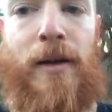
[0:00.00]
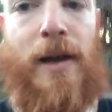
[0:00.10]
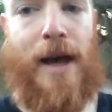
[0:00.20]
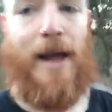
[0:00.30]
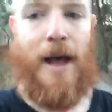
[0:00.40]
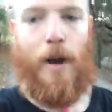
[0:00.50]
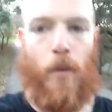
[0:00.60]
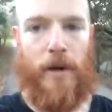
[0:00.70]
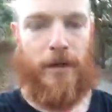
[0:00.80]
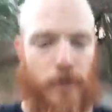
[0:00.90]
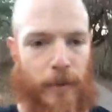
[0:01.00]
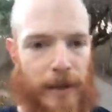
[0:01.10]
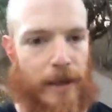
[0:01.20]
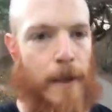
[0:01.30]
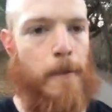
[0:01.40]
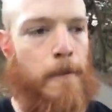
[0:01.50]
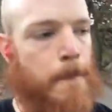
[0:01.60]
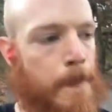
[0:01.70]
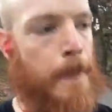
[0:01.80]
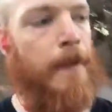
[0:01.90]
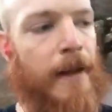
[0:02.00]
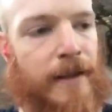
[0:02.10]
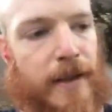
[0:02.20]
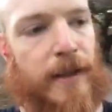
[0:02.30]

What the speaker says: that I wanted to read. And